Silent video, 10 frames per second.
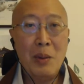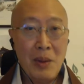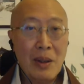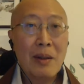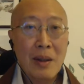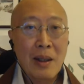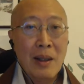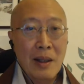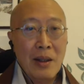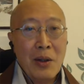maybe
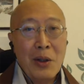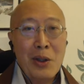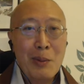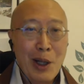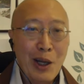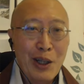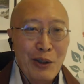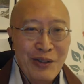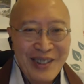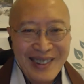causing a lot
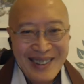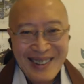of